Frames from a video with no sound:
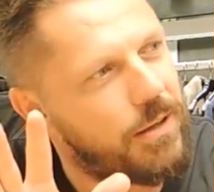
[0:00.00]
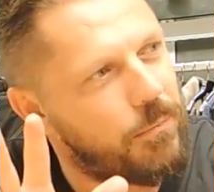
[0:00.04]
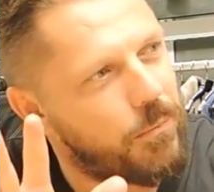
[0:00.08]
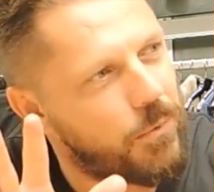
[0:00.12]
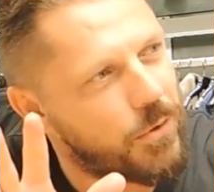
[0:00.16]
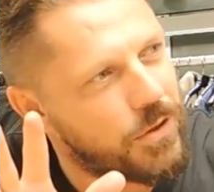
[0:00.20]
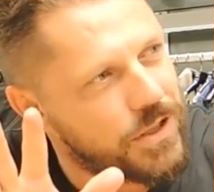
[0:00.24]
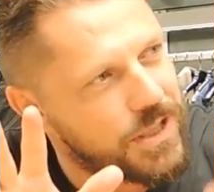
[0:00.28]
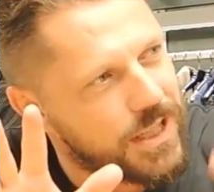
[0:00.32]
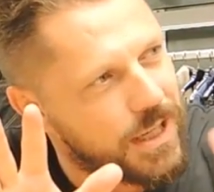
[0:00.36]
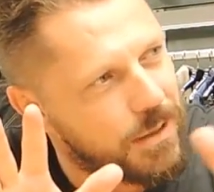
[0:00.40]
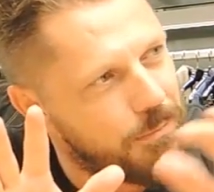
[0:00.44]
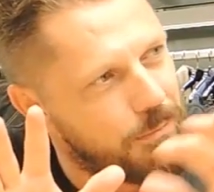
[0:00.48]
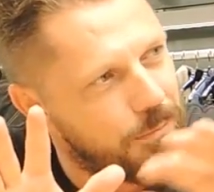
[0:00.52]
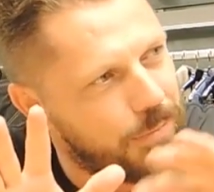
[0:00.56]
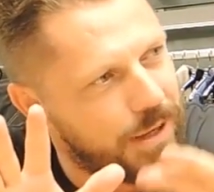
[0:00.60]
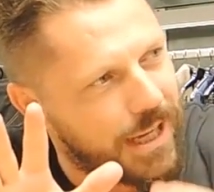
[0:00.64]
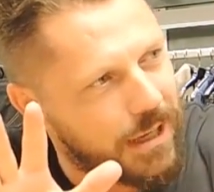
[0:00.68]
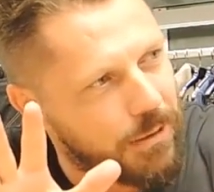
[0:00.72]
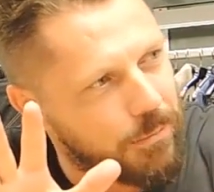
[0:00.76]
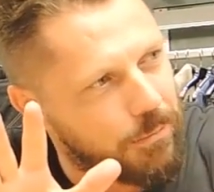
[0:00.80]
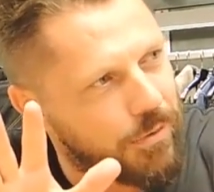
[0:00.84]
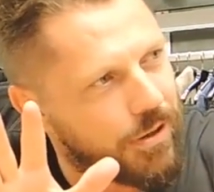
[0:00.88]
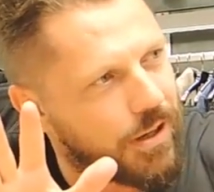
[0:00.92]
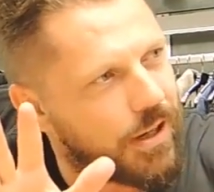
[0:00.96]
A more shaped
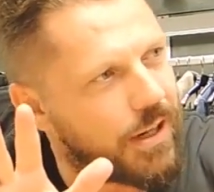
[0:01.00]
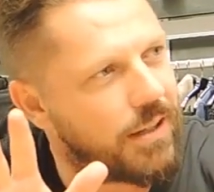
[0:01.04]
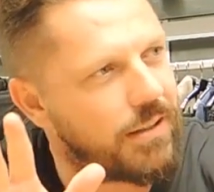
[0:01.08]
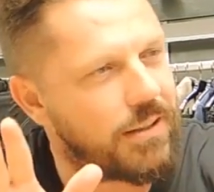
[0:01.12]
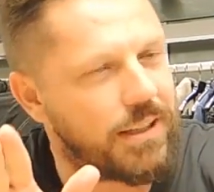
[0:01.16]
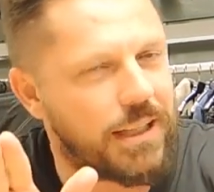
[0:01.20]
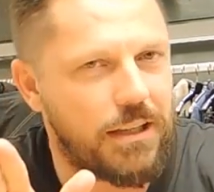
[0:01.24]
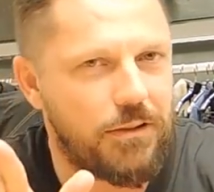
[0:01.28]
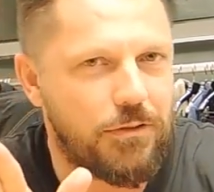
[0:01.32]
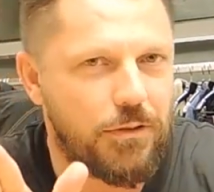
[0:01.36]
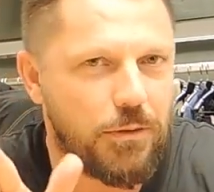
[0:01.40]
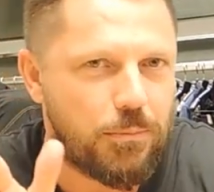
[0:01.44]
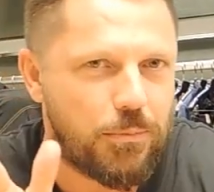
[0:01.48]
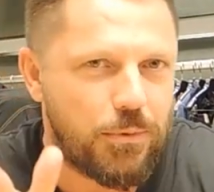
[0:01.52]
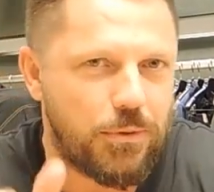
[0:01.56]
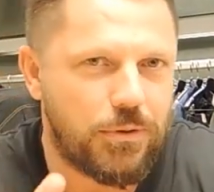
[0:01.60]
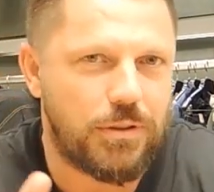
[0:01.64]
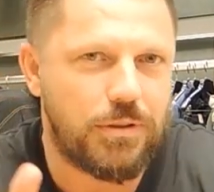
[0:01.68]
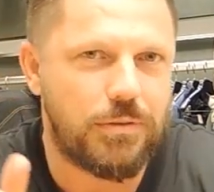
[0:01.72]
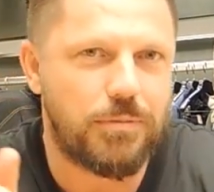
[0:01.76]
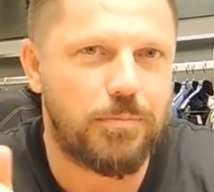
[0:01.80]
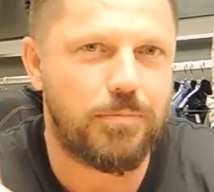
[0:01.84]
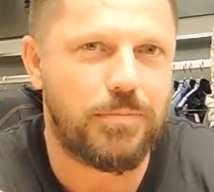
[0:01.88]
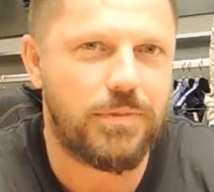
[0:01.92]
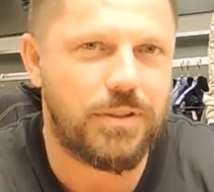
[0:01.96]
back part. If you put
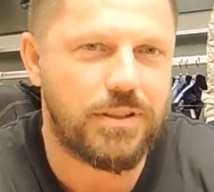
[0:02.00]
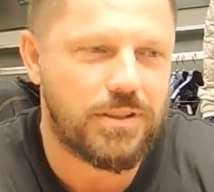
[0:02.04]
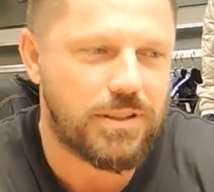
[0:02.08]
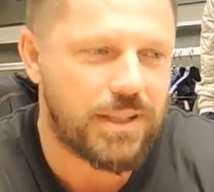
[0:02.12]
the